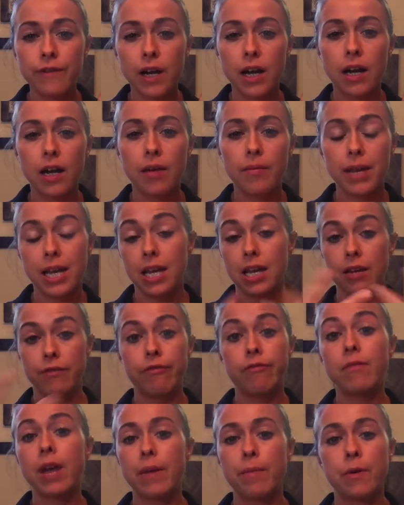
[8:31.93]
and
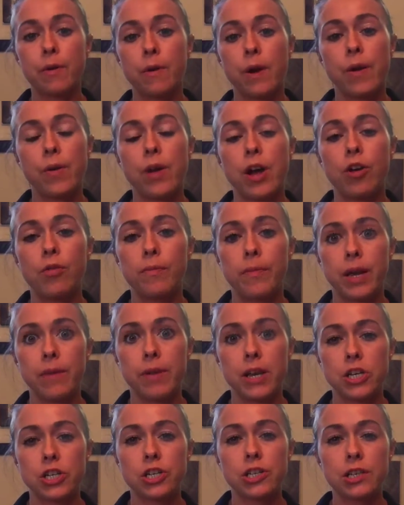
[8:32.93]
I help my
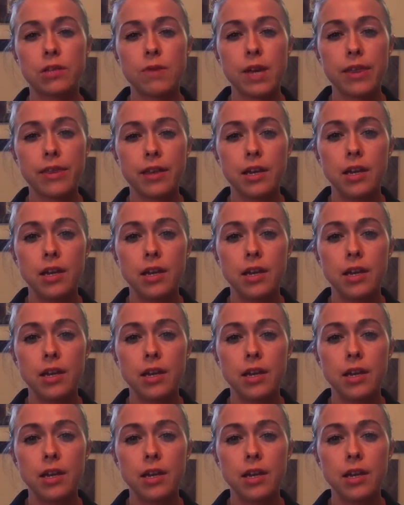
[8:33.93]
patients with.